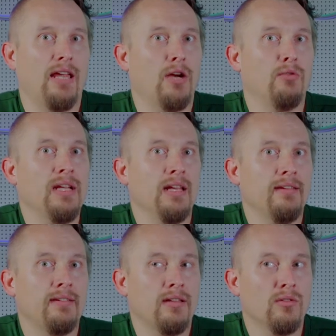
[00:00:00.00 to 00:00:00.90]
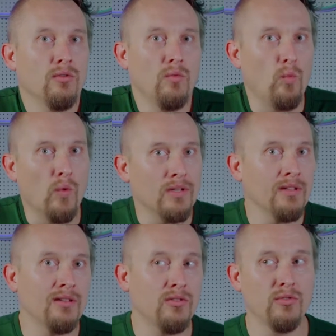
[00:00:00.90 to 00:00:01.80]
a realistic goal
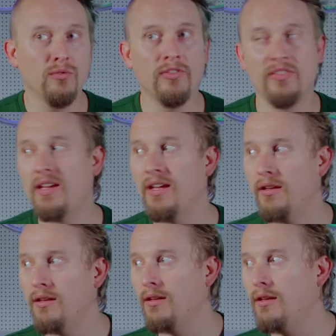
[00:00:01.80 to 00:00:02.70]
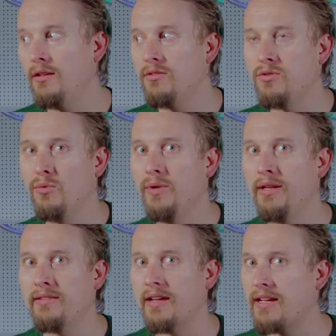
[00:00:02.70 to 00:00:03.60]
wouldn't to say in 2
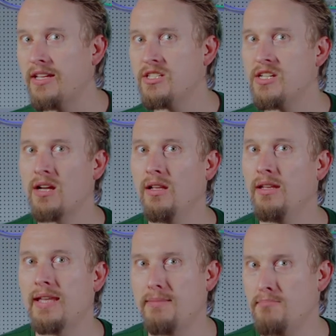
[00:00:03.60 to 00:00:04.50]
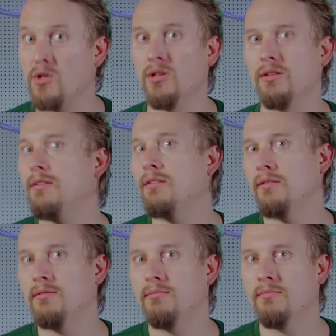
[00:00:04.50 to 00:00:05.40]
weeks I can juggle 9 balls.
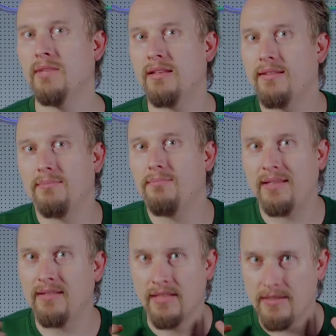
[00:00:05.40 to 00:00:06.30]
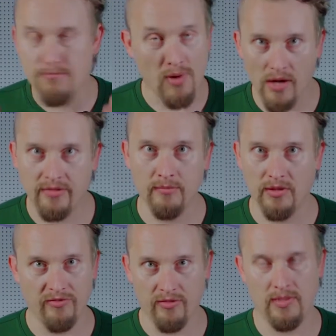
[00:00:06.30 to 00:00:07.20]
That's basically impossible
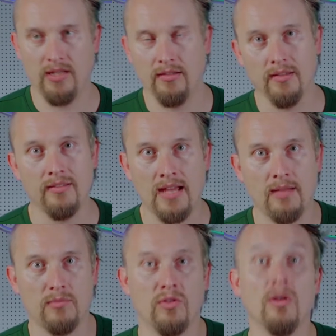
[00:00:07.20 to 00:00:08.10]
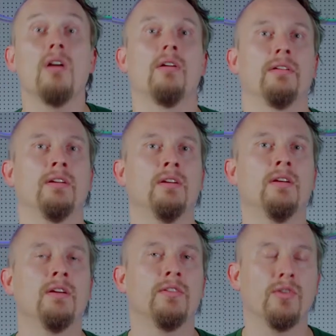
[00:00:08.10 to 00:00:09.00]
for me in this time to learn.
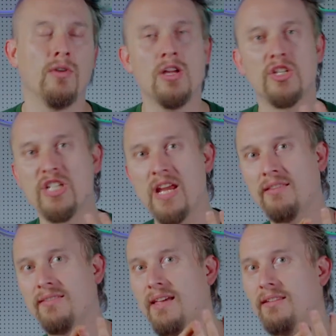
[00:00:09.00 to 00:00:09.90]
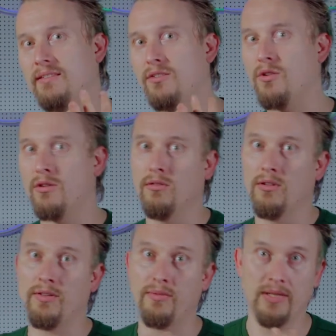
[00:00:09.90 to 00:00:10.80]
So check that your goal
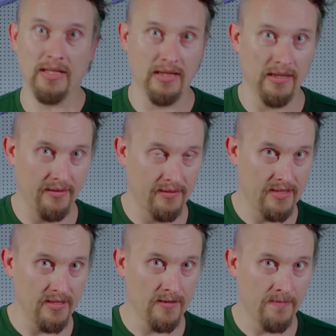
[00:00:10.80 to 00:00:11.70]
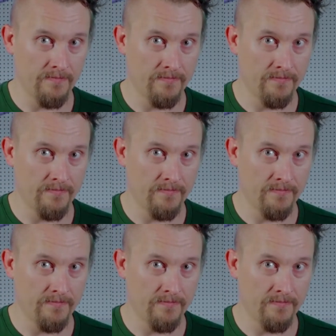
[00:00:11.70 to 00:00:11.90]
is realistic.